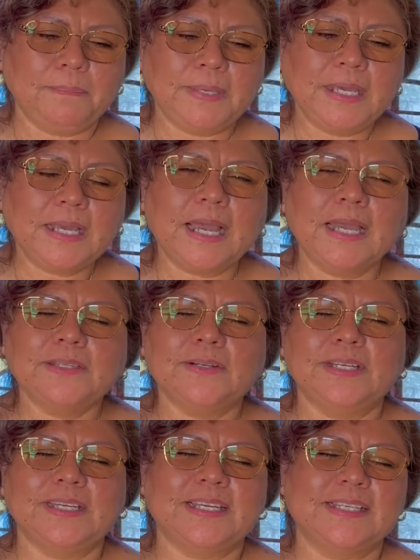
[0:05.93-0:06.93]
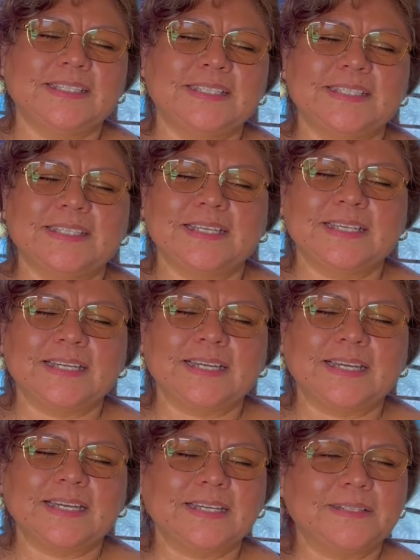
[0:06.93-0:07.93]
be Catholic. It's
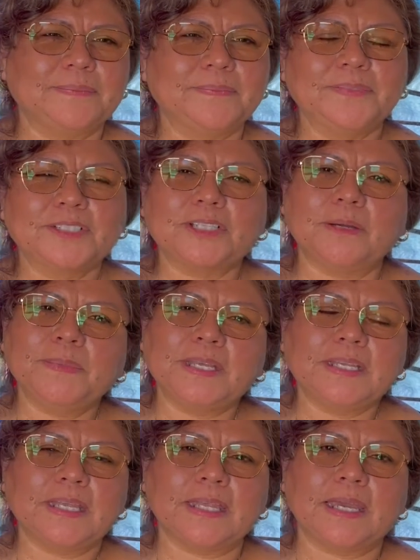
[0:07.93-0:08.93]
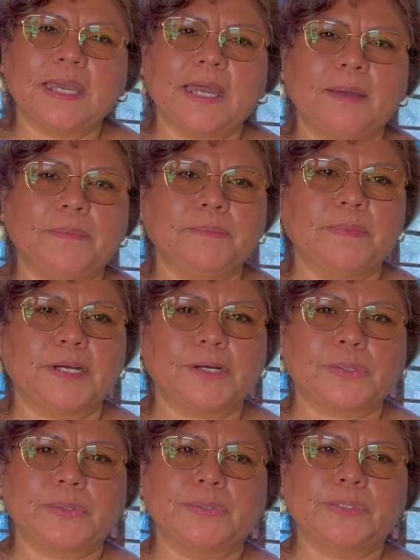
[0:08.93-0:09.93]
um, something that I have in my
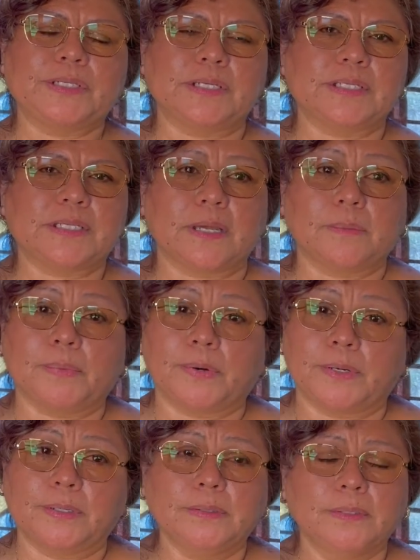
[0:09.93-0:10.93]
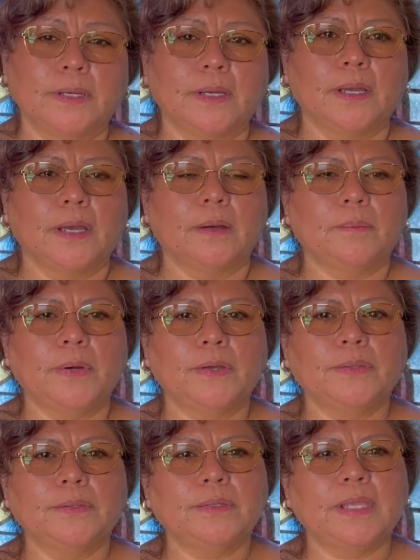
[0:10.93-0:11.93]
roots since I born.
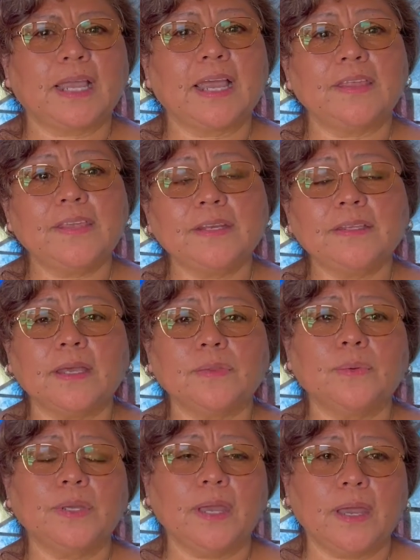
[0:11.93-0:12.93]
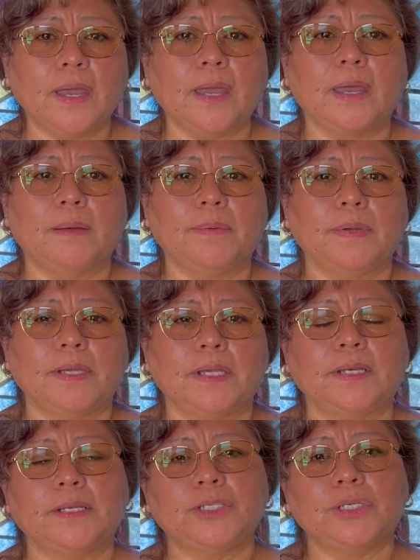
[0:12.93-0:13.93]
But the gathering that we have
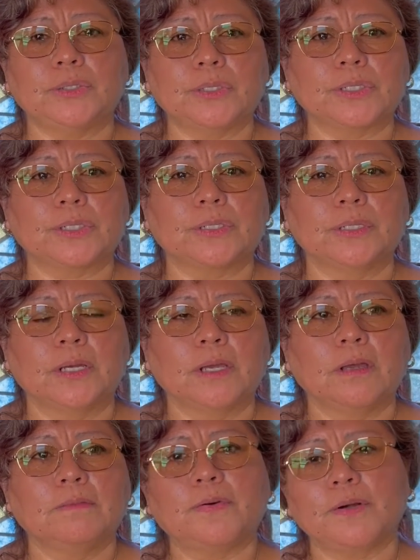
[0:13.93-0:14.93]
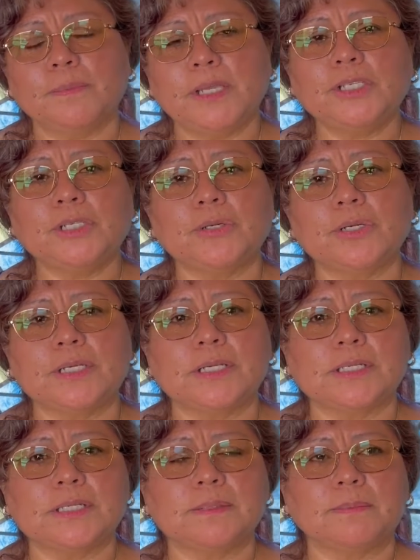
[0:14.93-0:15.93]
in church, for me, church
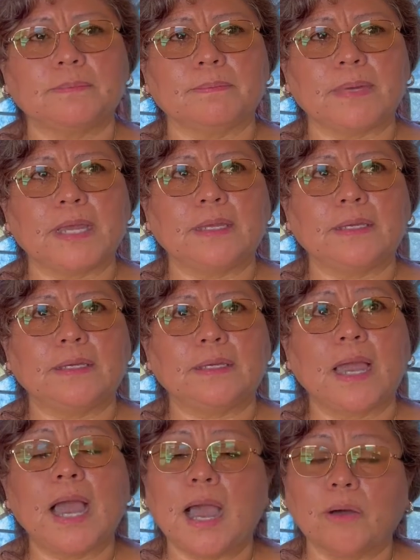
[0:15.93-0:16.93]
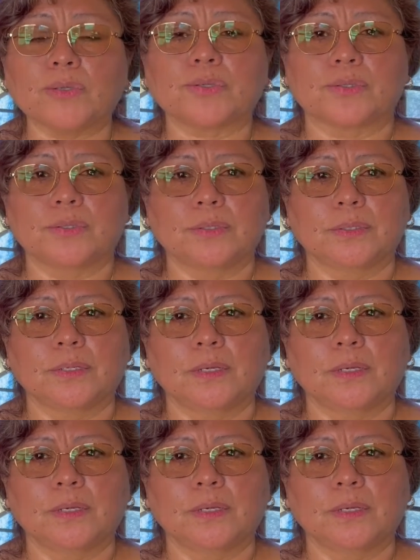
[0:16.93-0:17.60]
is my house.